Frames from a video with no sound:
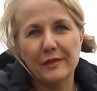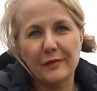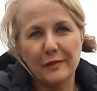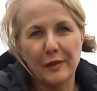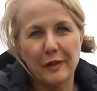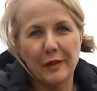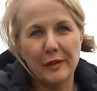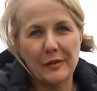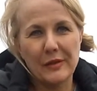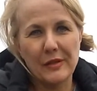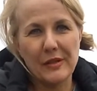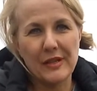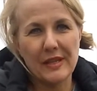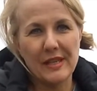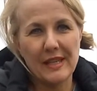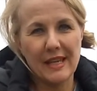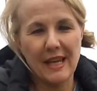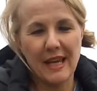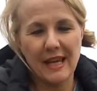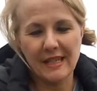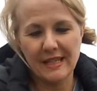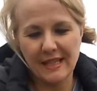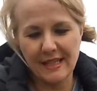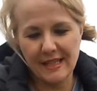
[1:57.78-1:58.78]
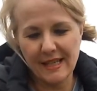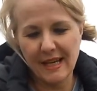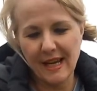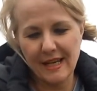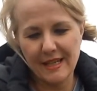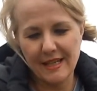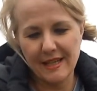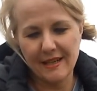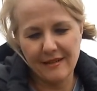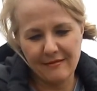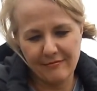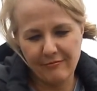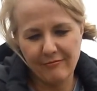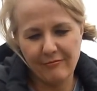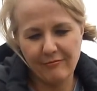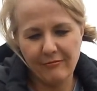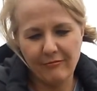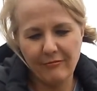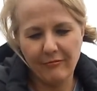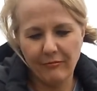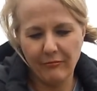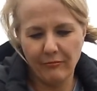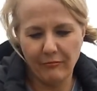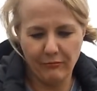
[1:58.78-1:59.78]
for us and deciding
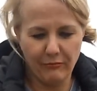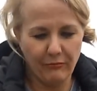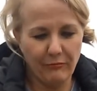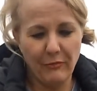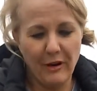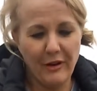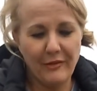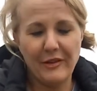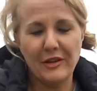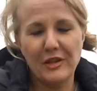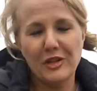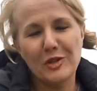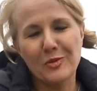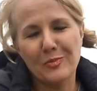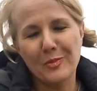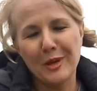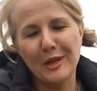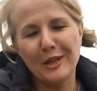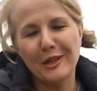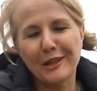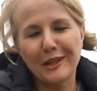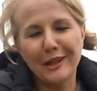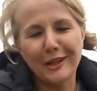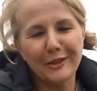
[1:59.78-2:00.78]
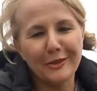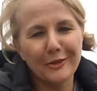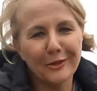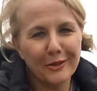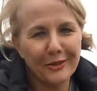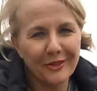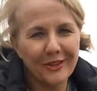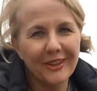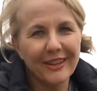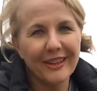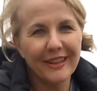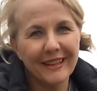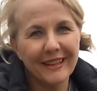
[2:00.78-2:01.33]
where each spear goes.